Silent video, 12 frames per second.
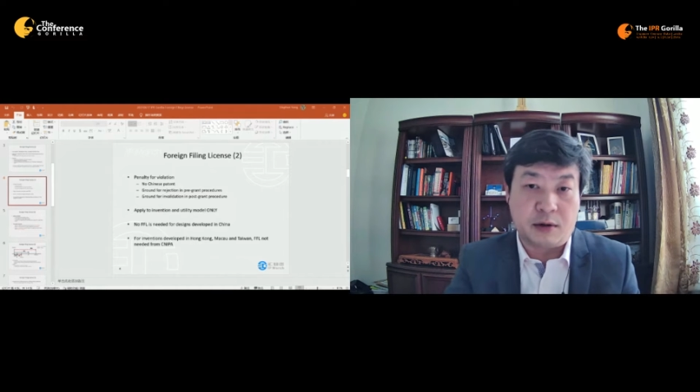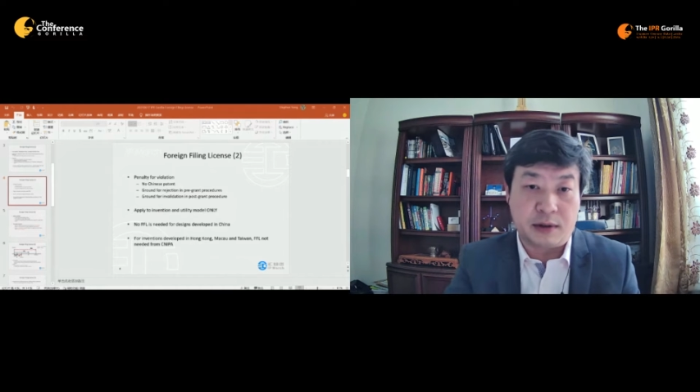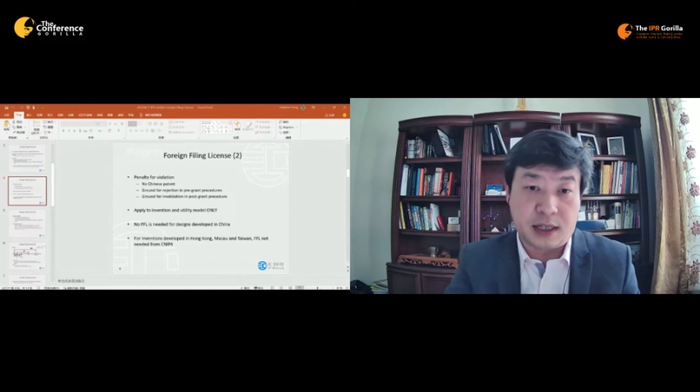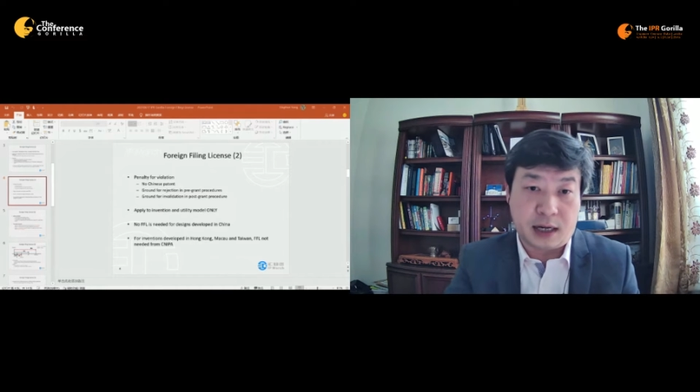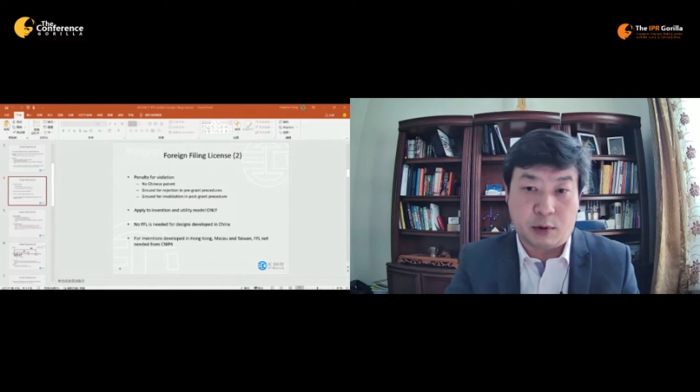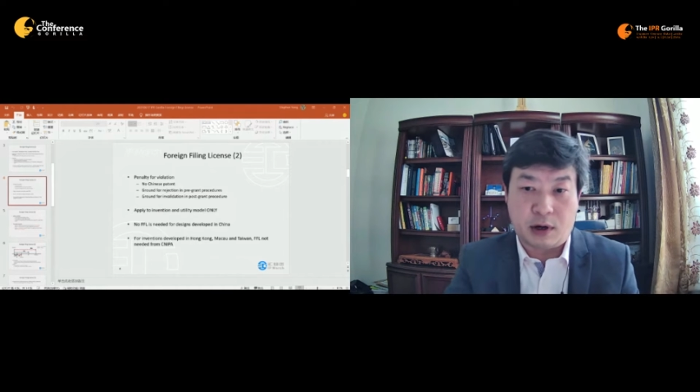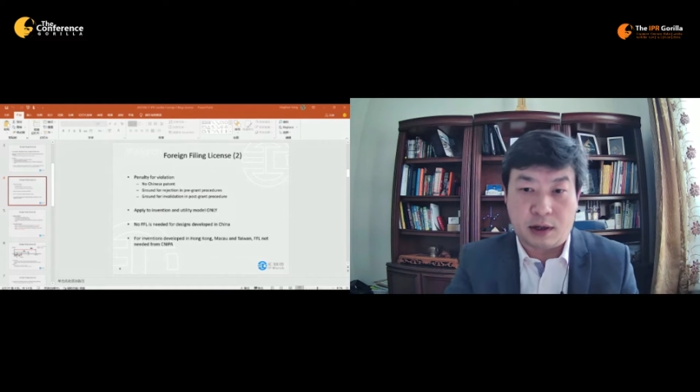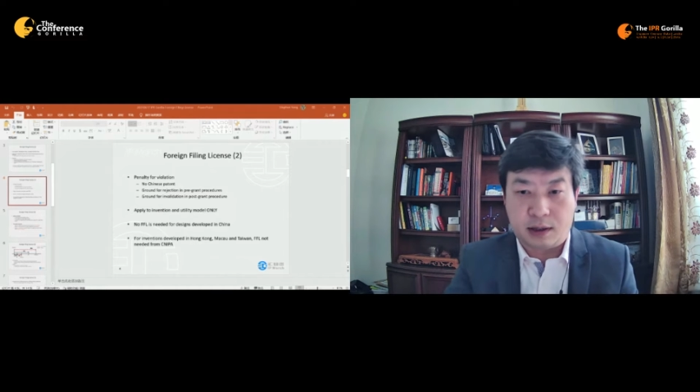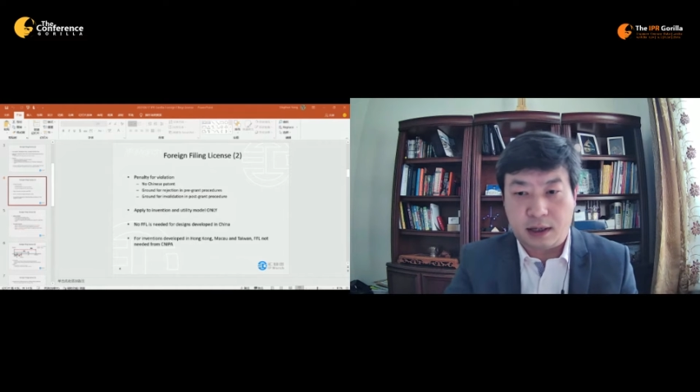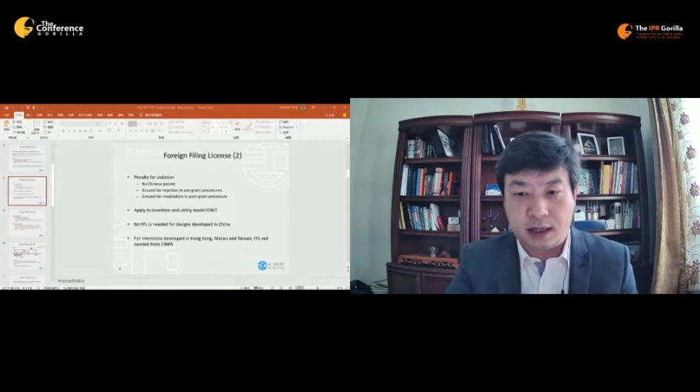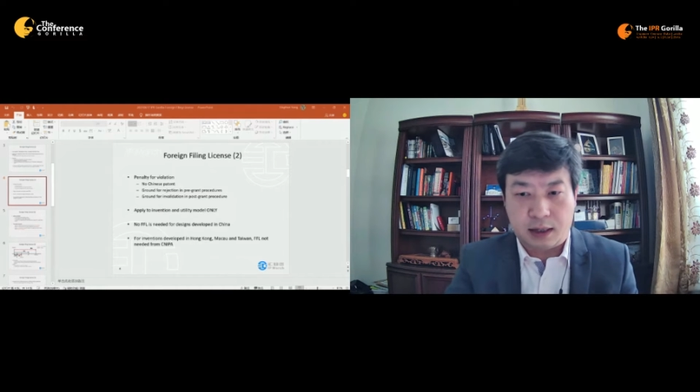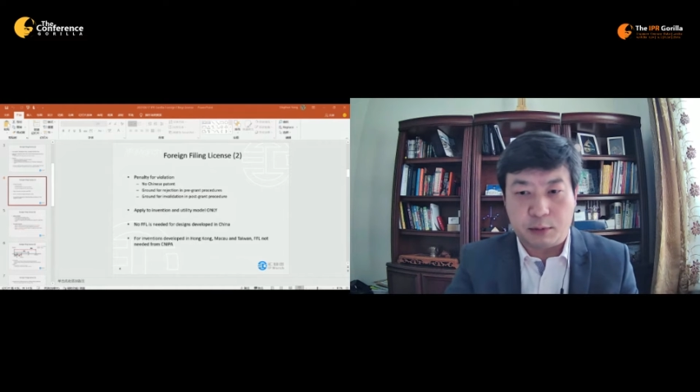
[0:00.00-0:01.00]
and
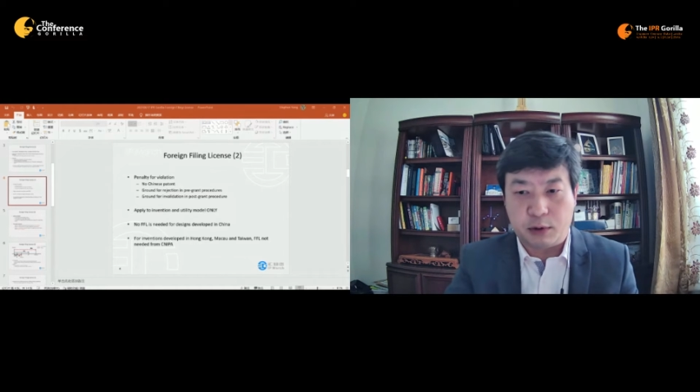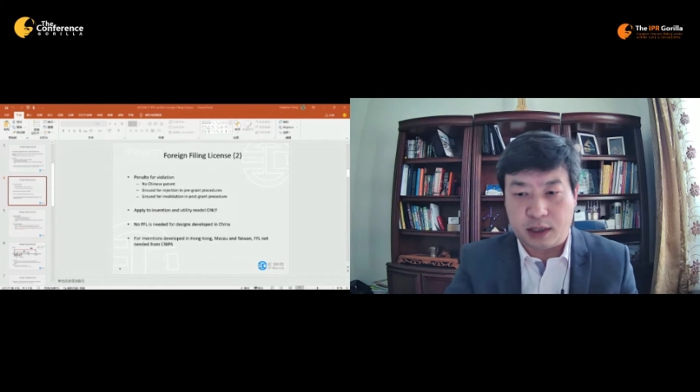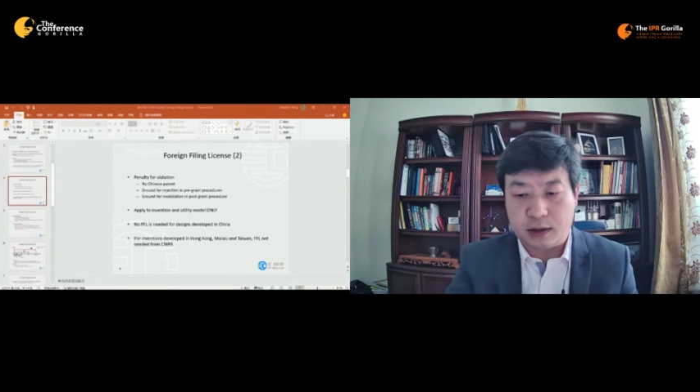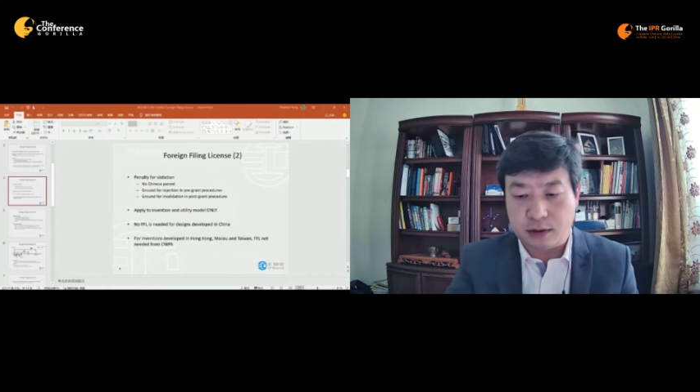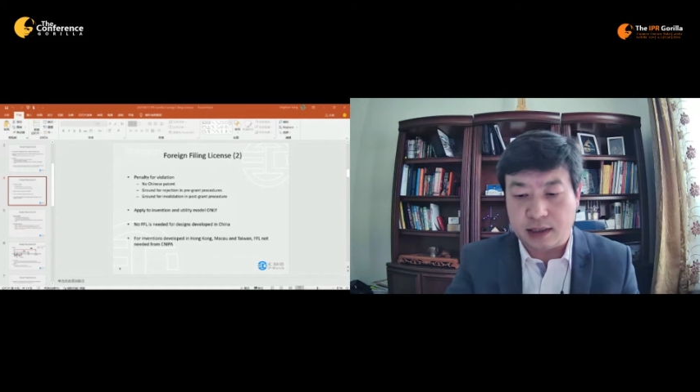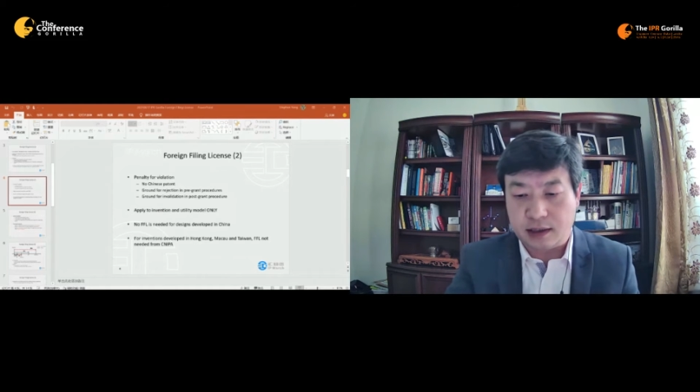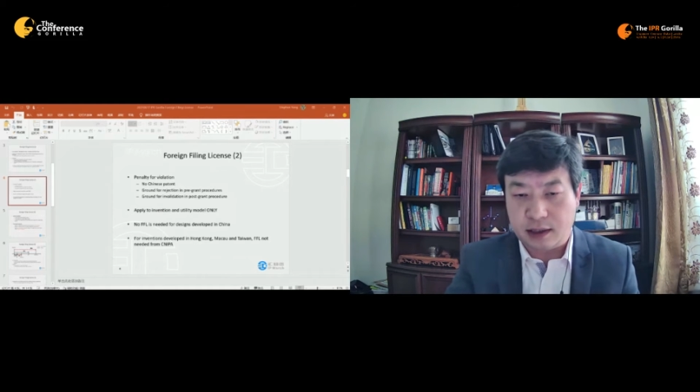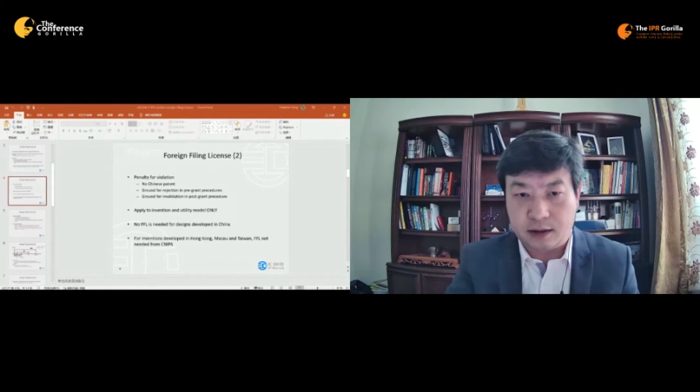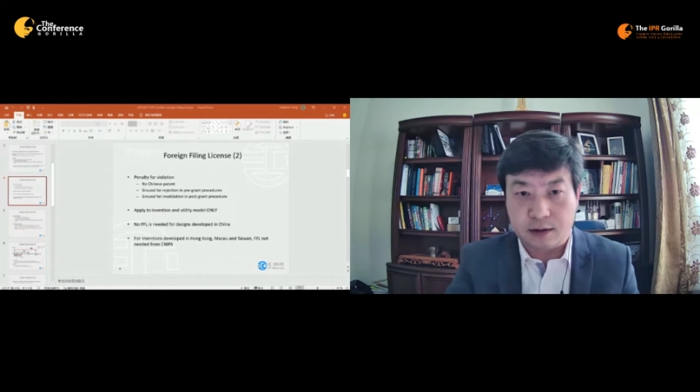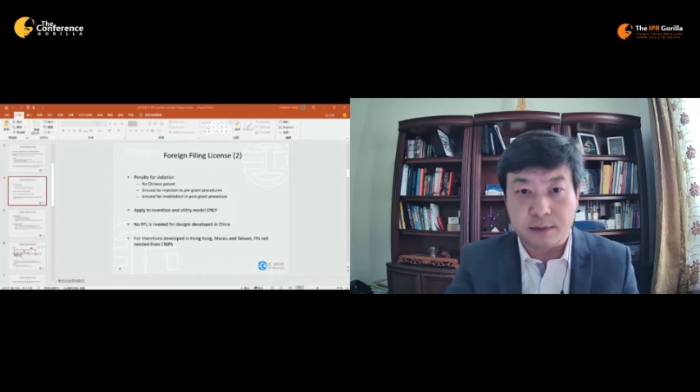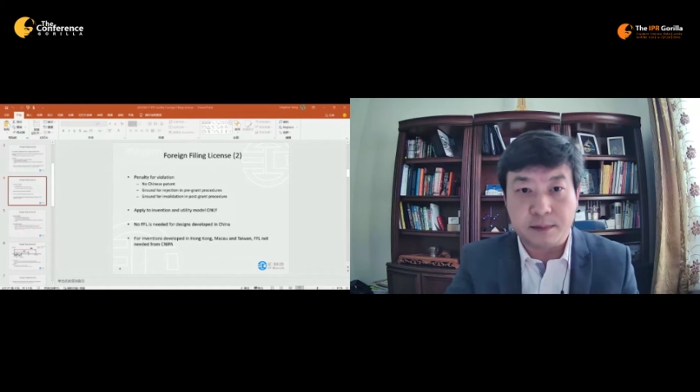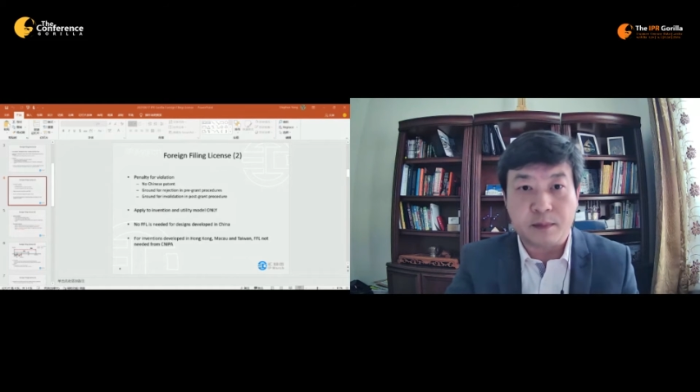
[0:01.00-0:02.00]
Taiwan. I will get to that later.